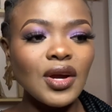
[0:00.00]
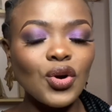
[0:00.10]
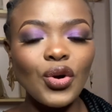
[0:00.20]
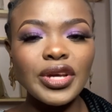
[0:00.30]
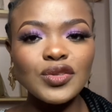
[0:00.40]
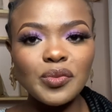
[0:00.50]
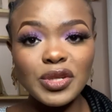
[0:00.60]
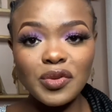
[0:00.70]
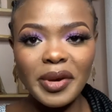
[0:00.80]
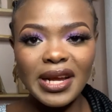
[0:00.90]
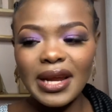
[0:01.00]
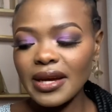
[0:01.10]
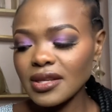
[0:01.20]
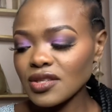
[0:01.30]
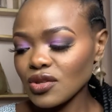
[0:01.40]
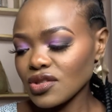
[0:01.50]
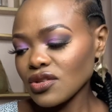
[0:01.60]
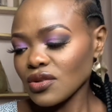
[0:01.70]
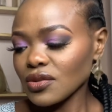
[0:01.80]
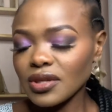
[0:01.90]
going to meet with my clients, because you
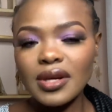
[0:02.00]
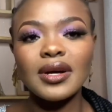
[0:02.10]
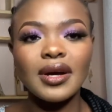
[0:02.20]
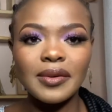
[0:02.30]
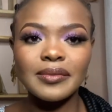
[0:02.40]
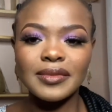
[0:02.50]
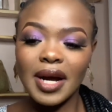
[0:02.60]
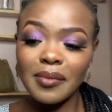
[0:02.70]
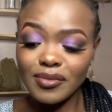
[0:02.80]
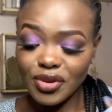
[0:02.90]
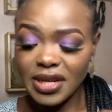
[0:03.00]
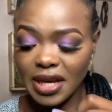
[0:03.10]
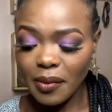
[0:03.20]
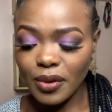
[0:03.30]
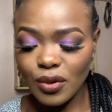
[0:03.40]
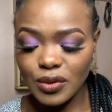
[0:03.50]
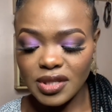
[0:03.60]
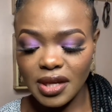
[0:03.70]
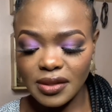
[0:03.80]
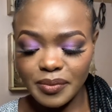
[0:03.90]
know, I'm really up
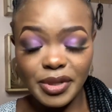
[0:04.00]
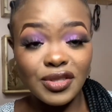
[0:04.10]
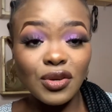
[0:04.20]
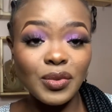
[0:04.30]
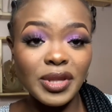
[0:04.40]
close and personal